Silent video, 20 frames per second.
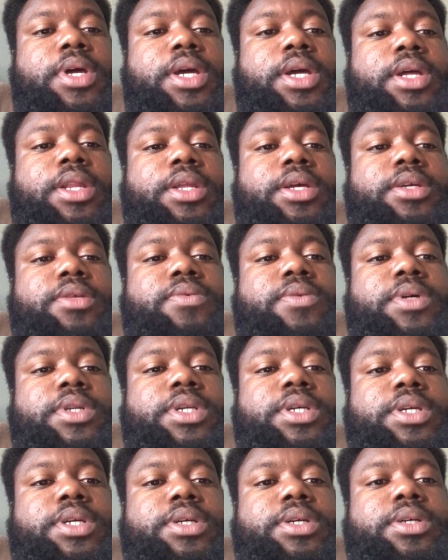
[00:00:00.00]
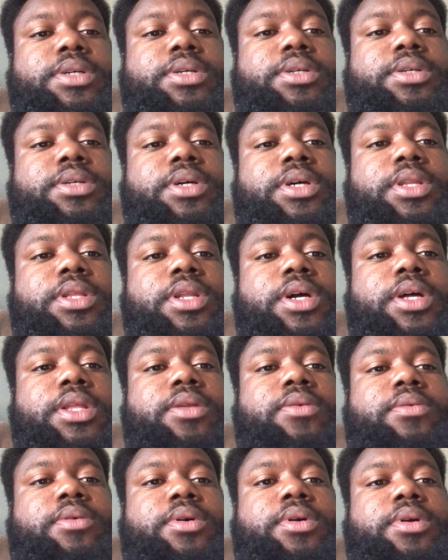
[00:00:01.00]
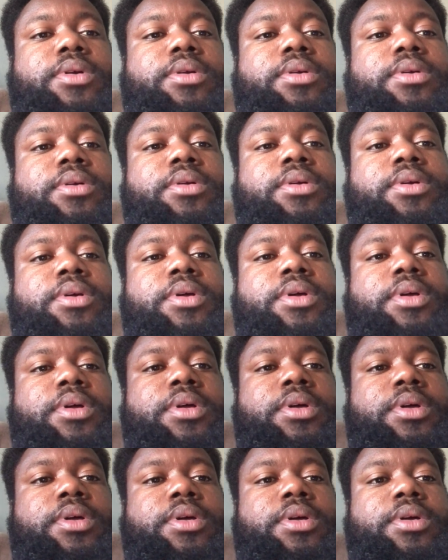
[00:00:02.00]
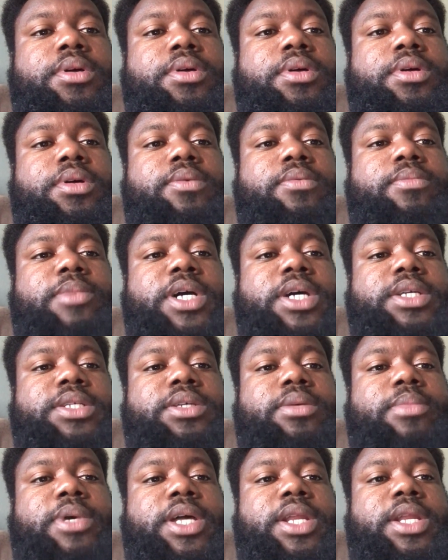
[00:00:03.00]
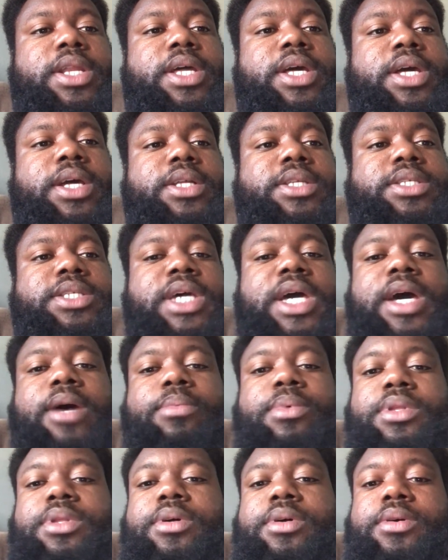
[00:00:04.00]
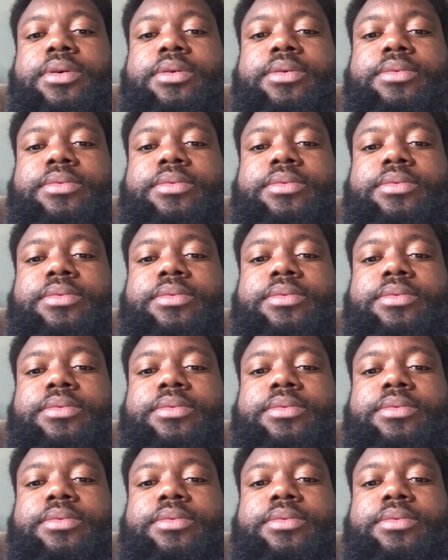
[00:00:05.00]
and this one is another one by somebody named Tabitha.